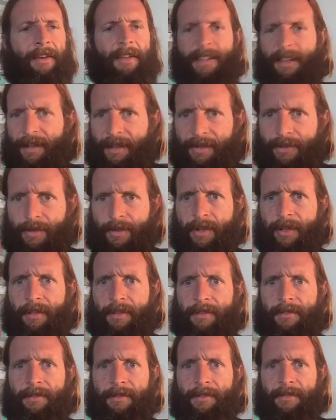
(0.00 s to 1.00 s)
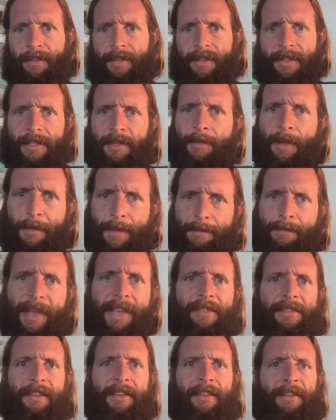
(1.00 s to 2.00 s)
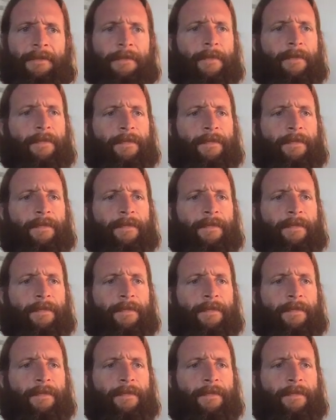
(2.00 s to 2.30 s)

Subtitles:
the country. It's going to be amazing.